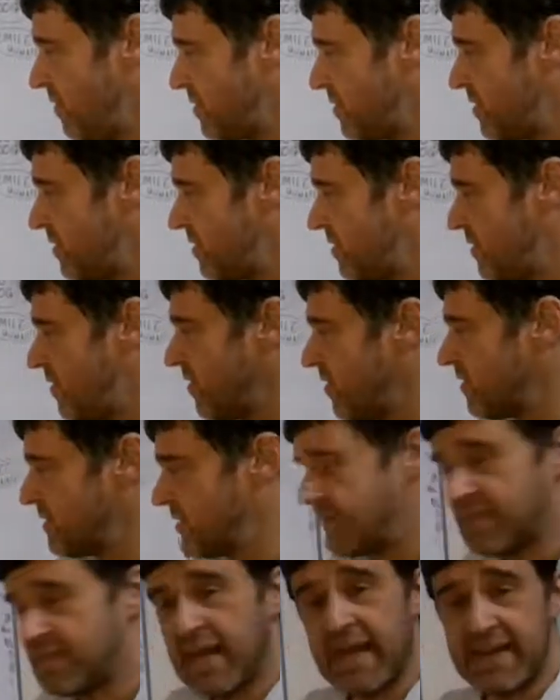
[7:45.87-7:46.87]
So the dog
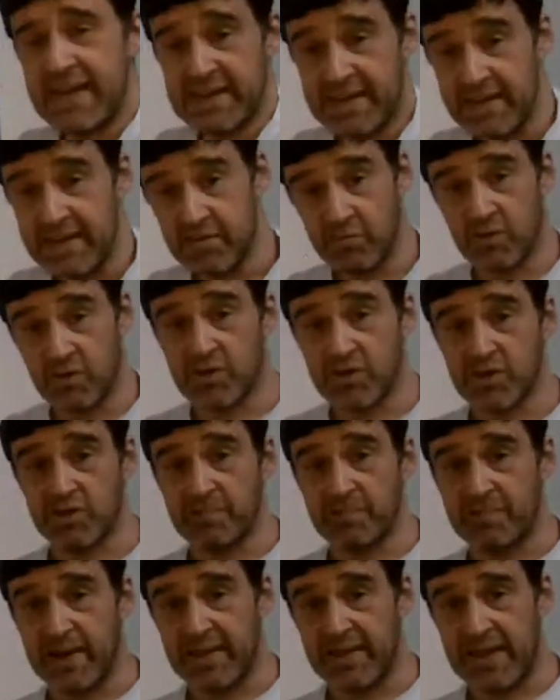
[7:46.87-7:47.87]
decided he didn't want to
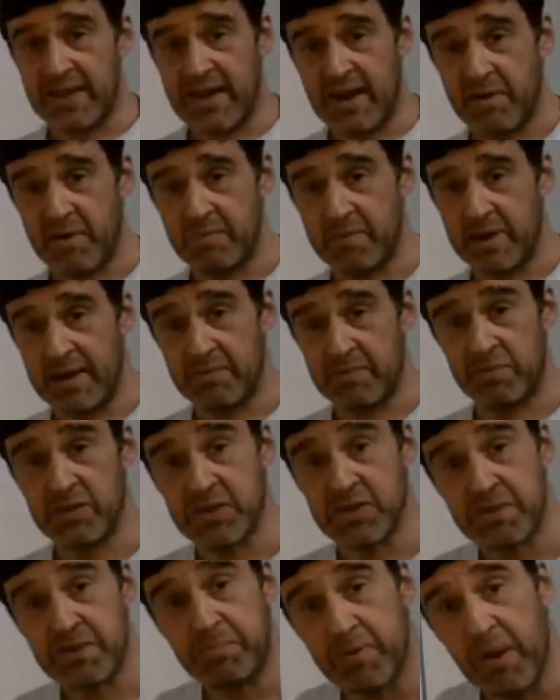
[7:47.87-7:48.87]
jump out of the aeroplane, which
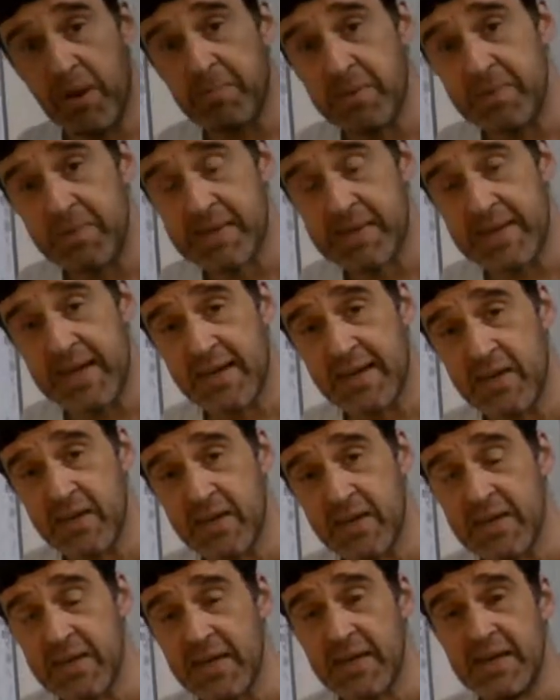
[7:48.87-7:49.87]
is a problem, isn't it?
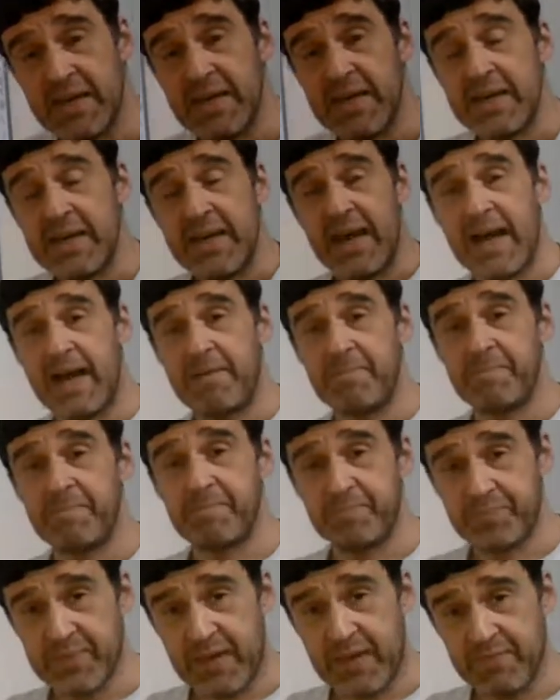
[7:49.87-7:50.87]
Because
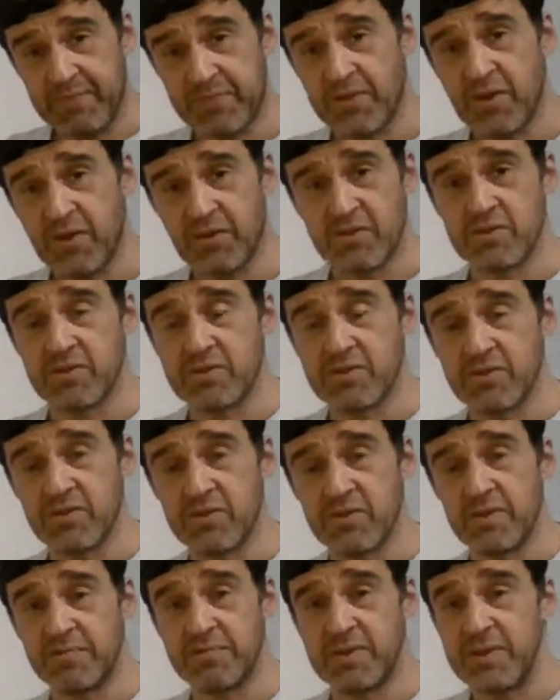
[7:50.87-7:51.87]
if the dog doesn't
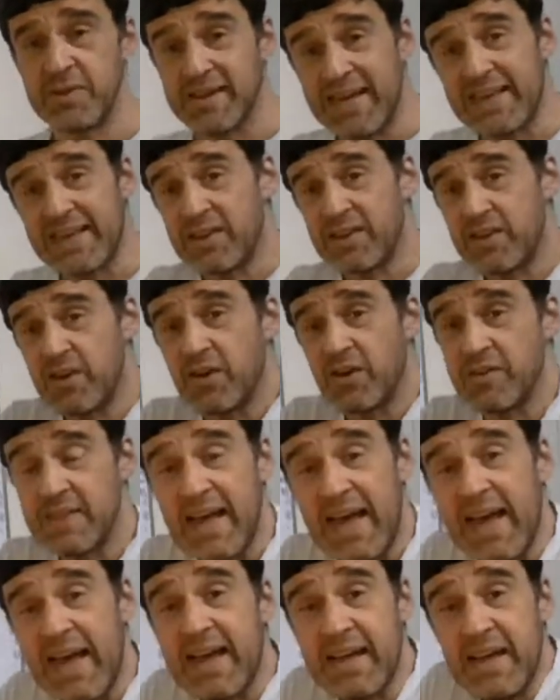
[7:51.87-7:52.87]
jump, you need the dog
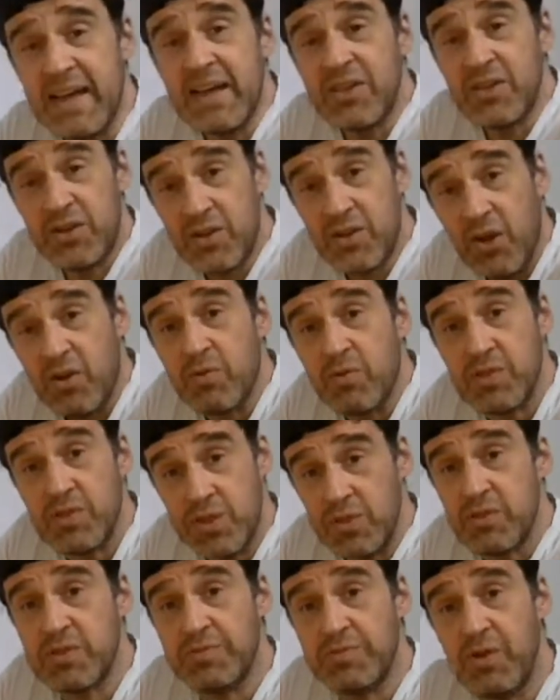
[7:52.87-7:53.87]
there. The dog was
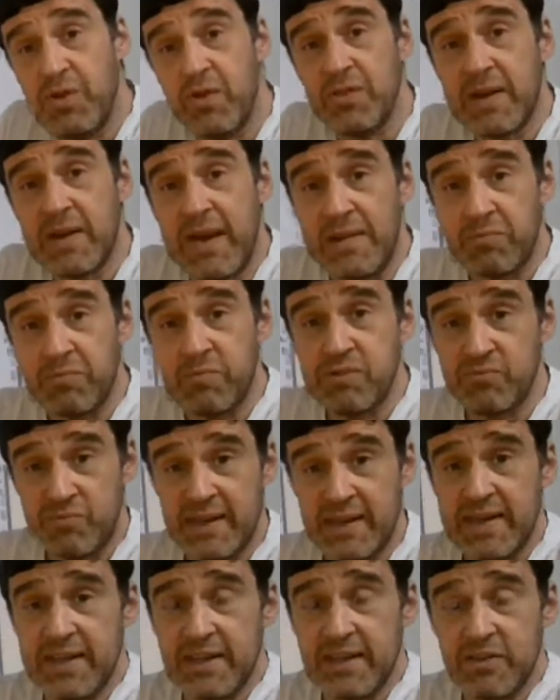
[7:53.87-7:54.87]
useful. Glenn was
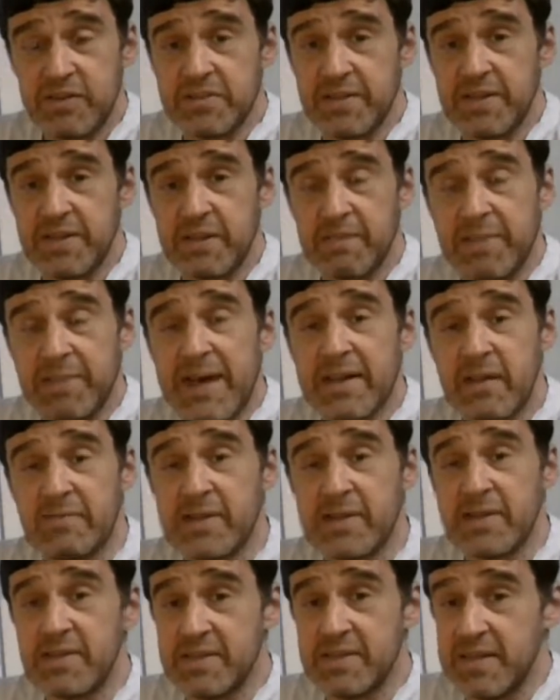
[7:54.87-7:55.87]
really useful in the battle
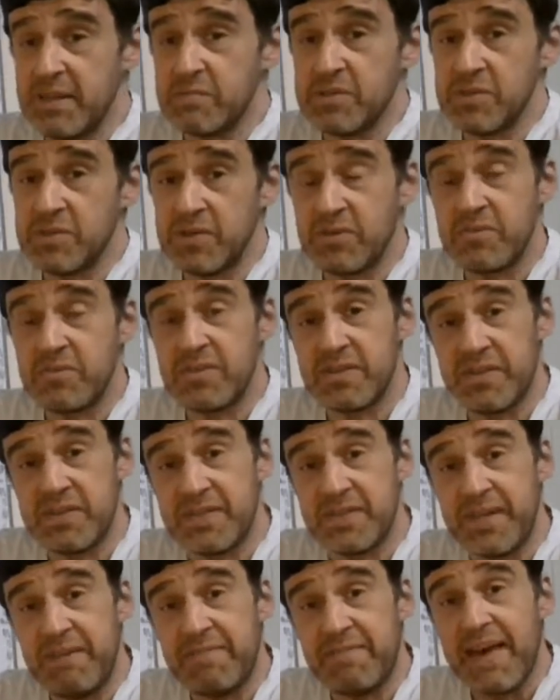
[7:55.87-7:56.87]
because he was used to
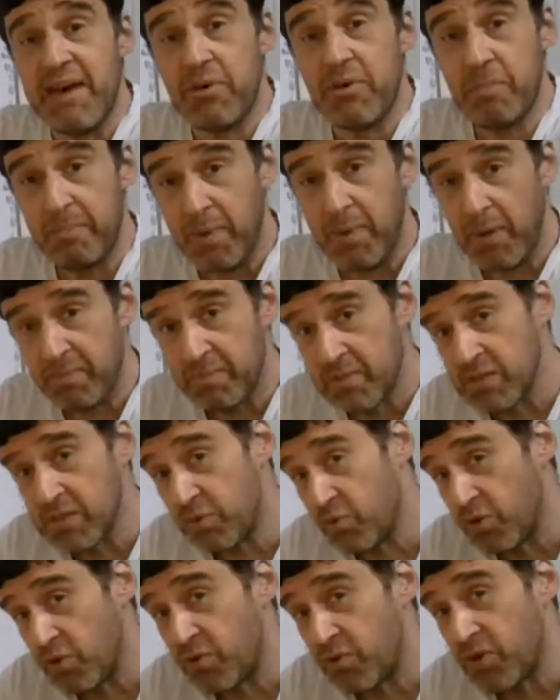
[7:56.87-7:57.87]
sniff out bombs that
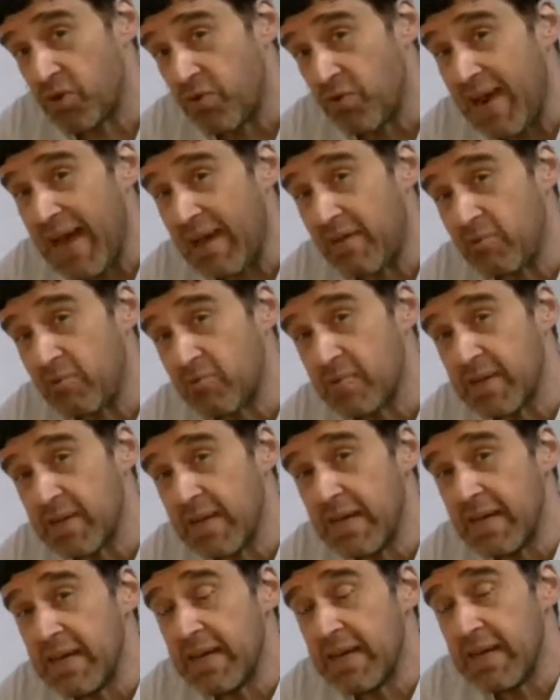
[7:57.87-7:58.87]
were underground
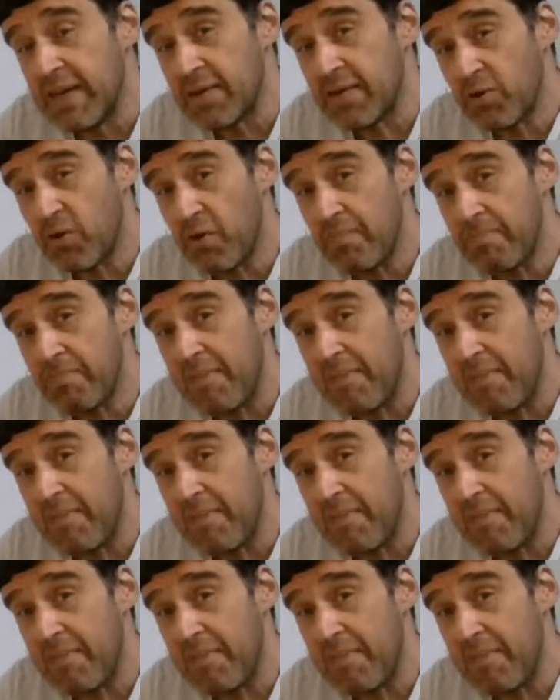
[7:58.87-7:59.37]
called